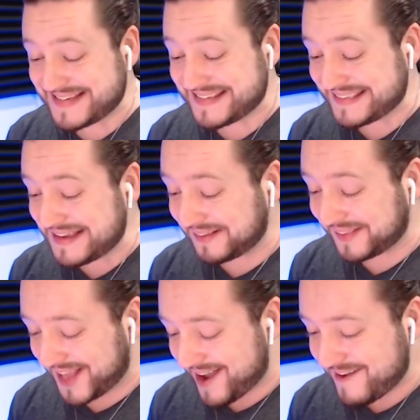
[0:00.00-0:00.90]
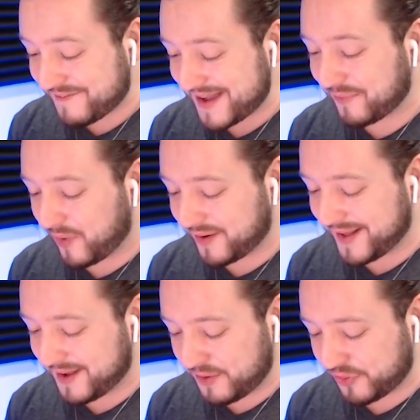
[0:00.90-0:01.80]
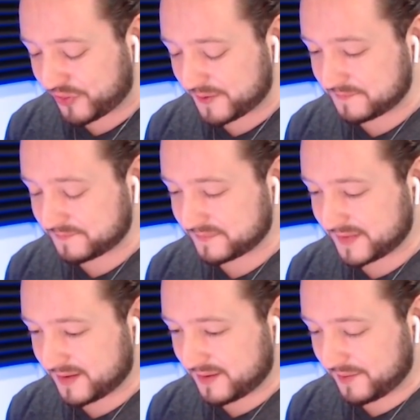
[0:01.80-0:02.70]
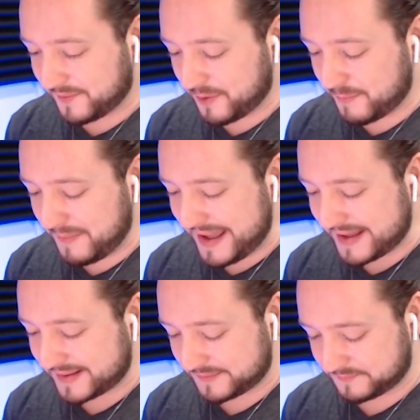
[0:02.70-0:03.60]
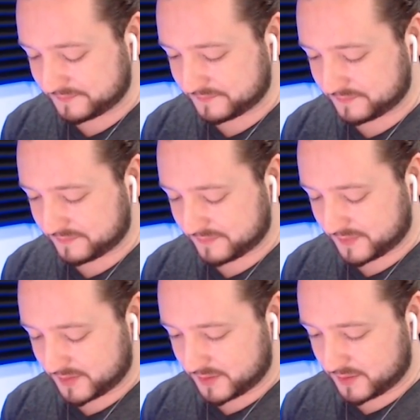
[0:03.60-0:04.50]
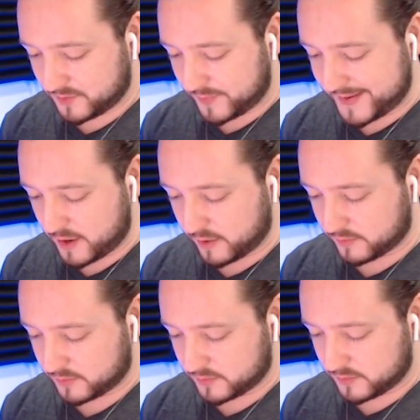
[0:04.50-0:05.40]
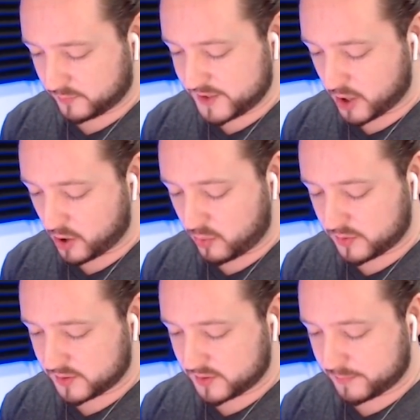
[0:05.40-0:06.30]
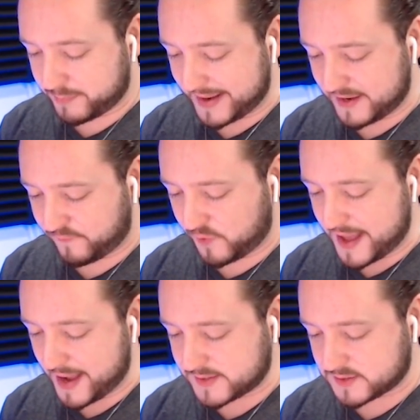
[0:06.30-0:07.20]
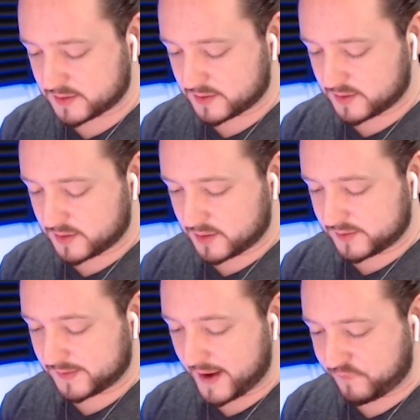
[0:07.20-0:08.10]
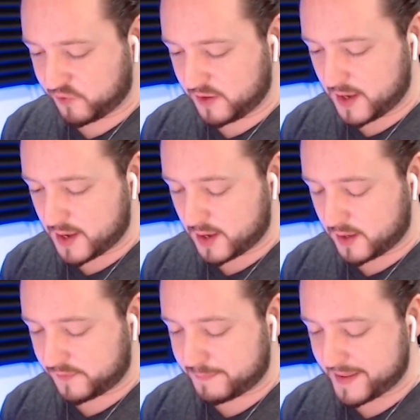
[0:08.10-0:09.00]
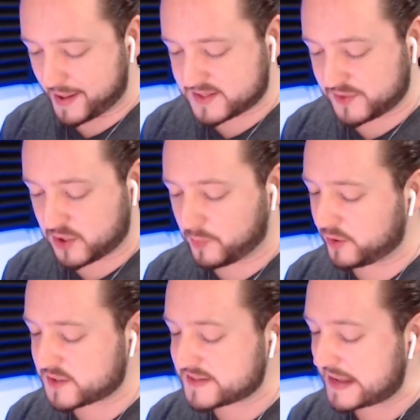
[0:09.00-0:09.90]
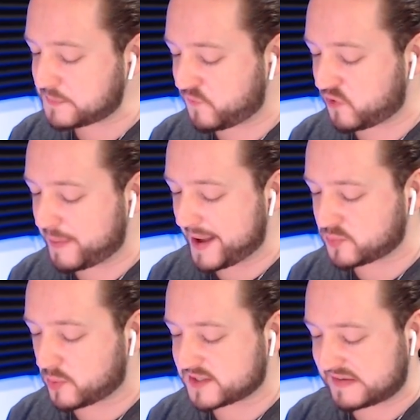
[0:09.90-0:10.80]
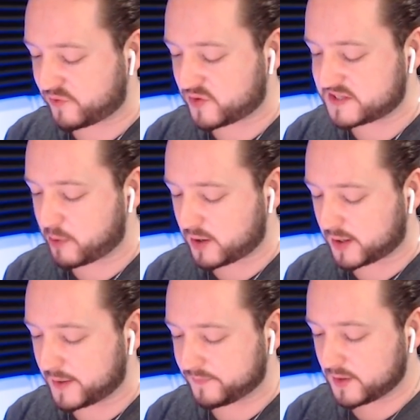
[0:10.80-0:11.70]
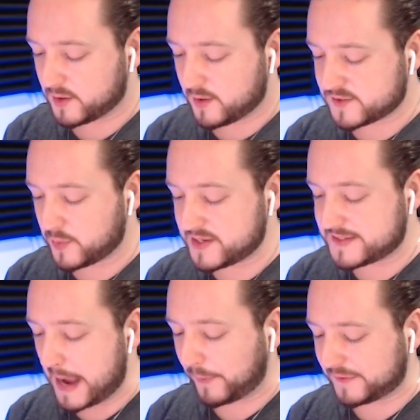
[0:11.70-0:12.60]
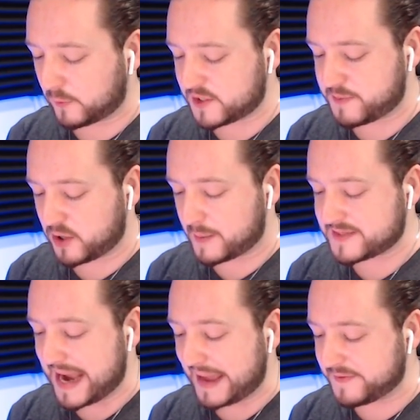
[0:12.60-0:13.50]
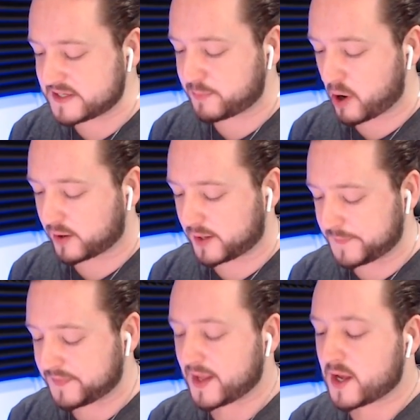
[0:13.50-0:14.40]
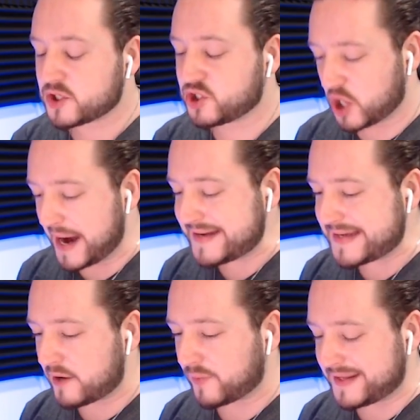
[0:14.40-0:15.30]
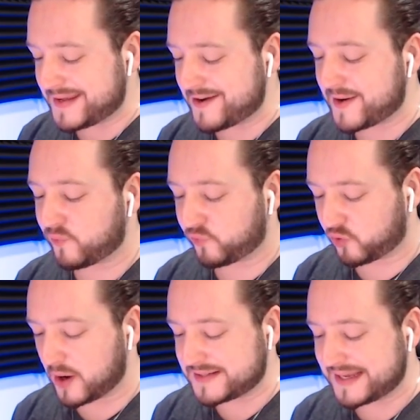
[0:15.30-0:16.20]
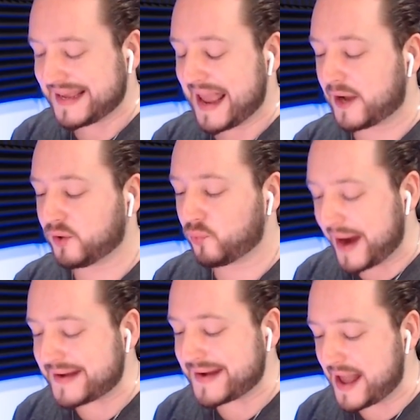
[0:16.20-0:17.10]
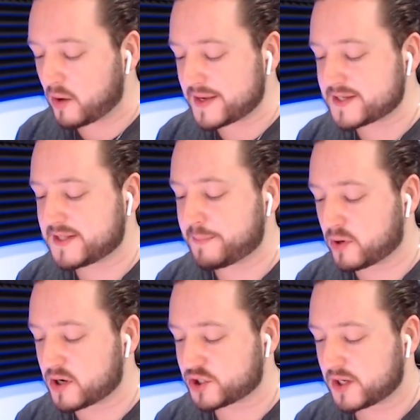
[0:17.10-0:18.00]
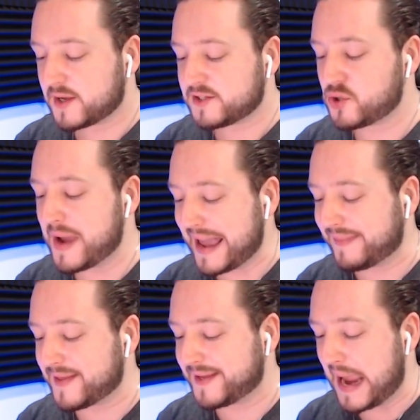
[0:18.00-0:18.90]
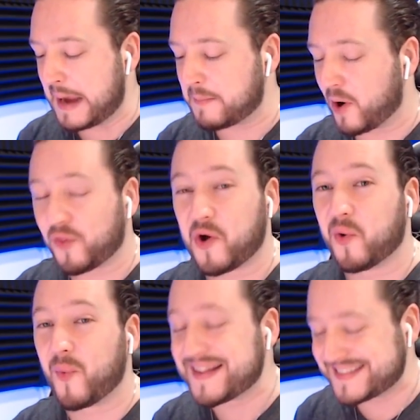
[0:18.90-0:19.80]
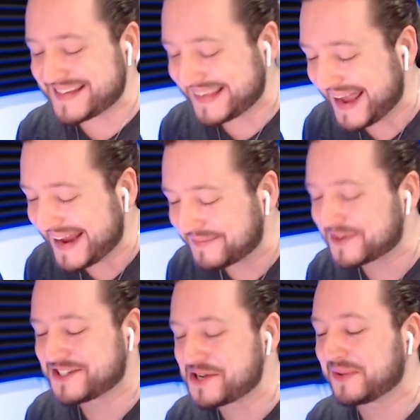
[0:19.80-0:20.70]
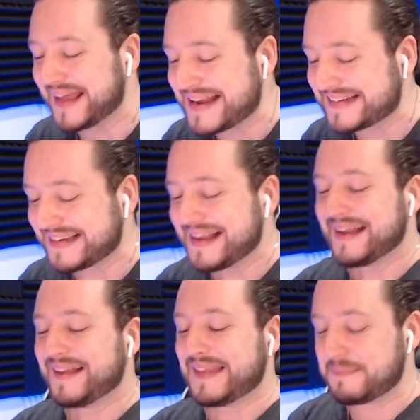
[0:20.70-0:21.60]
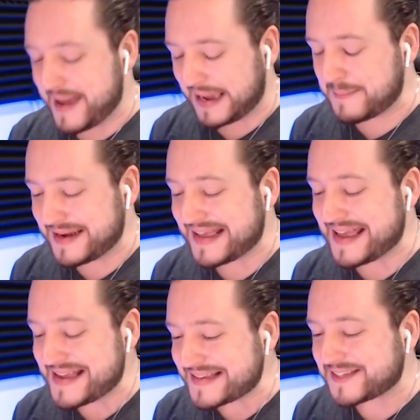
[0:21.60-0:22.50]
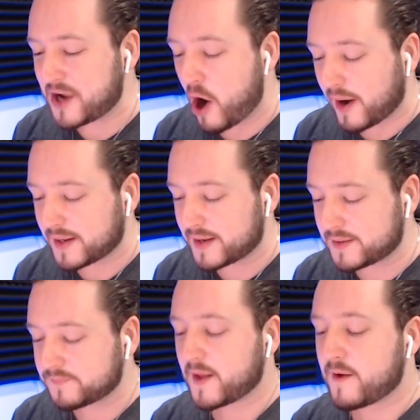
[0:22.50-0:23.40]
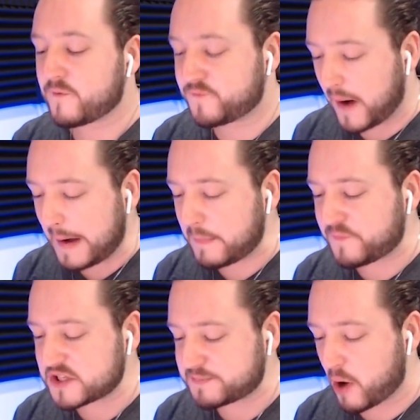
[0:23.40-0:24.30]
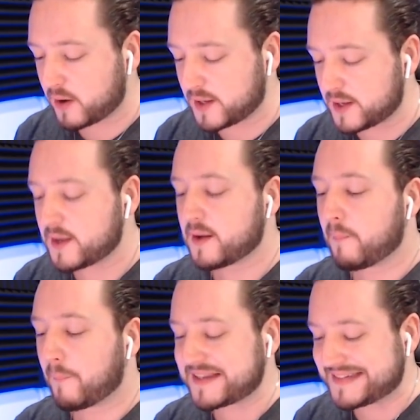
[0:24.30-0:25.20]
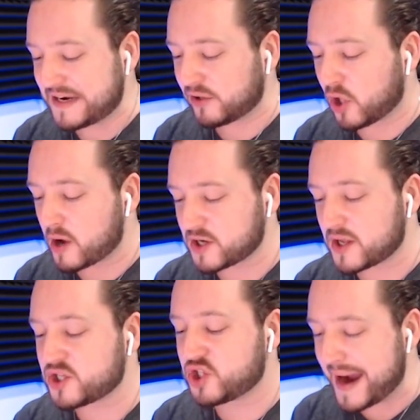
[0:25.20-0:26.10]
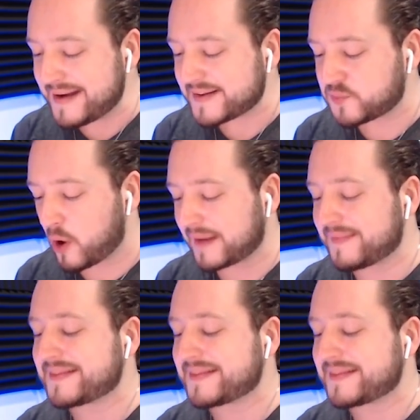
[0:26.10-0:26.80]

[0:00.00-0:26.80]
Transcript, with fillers: is still alive at one health. Oh, man. Right here. We go Bandit for that. Knight for the uh, the bats. We don't want to use the Zaspel for the bats. We want to save it for the Sparky. So we zap right there with the Spear Goblins and the Sparky. Giant down right here in front, and right now is the push to end the game. Although, once again, we're too late. The Mega Minion is targeted. Far up for the Sparky, but the tier locks on, Giant does work, and the